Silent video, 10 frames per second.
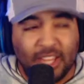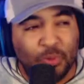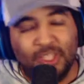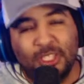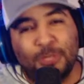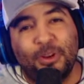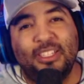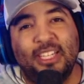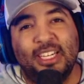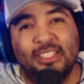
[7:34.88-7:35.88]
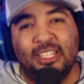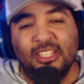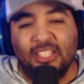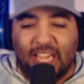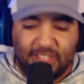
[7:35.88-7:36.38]
what this perk does
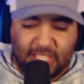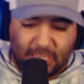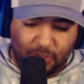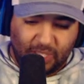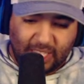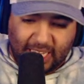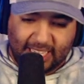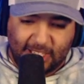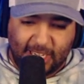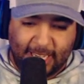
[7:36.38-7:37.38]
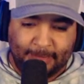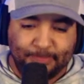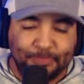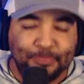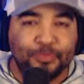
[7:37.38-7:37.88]
is every time you kick a gen,
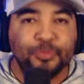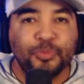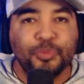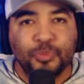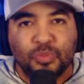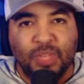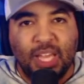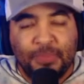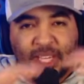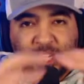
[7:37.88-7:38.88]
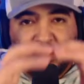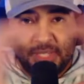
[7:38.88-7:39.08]
it becomes